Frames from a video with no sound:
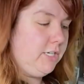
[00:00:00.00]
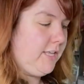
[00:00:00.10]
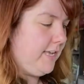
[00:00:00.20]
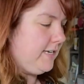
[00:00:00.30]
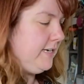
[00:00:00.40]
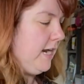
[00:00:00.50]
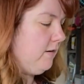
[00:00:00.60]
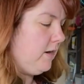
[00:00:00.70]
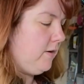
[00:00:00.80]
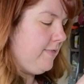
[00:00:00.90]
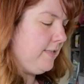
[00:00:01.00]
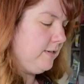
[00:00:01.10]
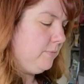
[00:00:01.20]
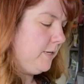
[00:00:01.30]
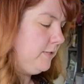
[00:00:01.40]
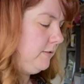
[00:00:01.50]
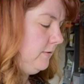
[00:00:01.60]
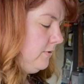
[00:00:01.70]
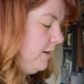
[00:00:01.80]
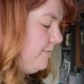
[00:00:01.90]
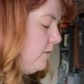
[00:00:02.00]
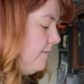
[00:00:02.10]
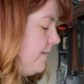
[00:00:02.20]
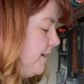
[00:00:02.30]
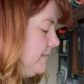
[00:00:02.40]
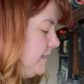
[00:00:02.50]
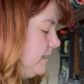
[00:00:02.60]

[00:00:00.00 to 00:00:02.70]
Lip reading: like narrow, I think they're 1, 2, 3, 4, 5, 6.